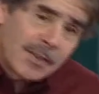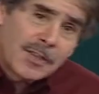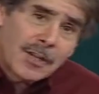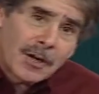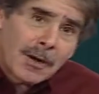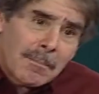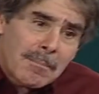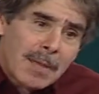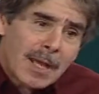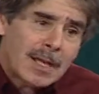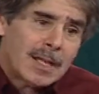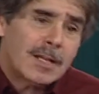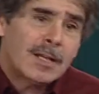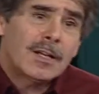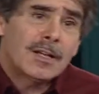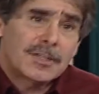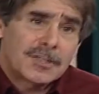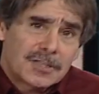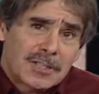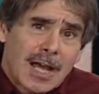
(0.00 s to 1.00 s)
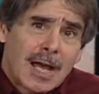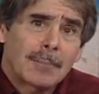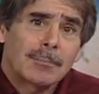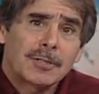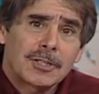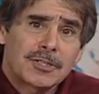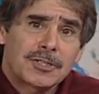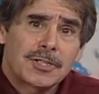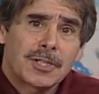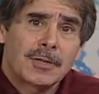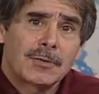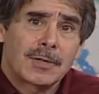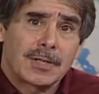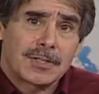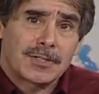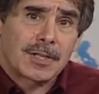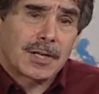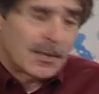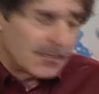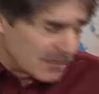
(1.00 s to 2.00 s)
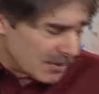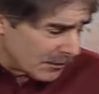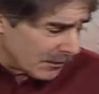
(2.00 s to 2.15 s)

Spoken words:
There are many established theories that have